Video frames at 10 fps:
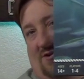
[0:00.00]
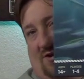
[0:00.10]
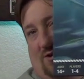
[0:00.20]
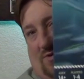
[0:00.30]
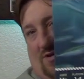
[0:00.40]
You
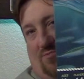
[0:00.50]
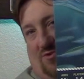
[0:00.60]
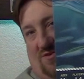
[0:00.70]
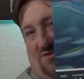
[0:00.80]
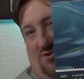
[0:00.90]
know, when you
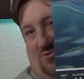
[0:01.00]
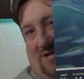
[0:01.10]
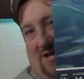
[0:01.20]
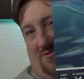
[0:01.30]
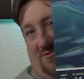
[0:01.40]
put the two
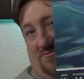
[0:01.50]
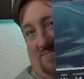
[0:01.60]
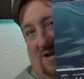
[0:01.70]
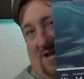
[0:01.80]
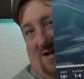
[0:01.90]
together,
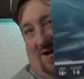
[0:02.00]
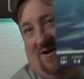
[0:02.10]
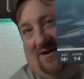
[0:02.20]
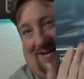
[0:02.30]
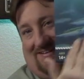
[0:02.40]

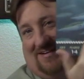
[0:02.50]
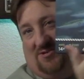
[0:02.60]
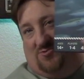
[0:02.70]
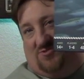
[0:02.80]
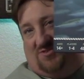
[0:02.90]
uh, it
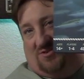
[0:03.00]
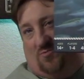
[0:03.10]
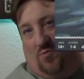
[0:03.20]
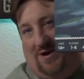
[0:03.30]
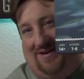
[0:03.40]
continues
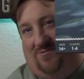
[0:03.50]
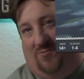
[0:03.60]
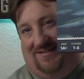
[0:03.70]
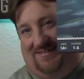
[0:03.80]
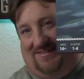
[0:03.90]
one,
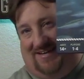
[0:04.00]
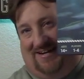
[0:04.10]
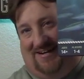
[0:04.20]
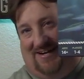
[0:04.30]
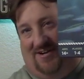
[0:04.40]
one
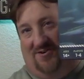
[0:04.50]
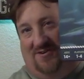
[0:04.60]
scene here.